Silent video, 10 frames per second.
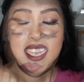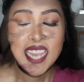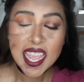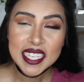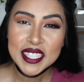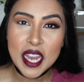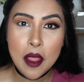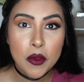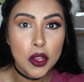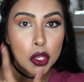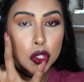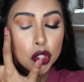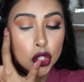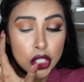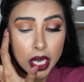Next, I'm going to
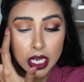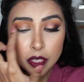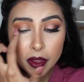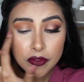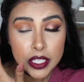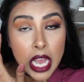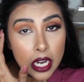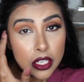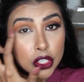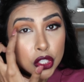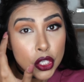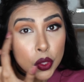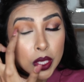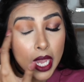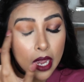just add a bit of darkness
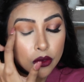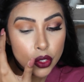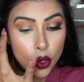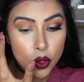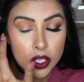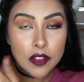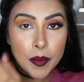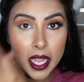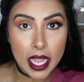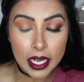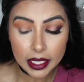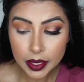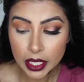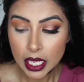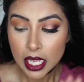to the outer corners of my eye.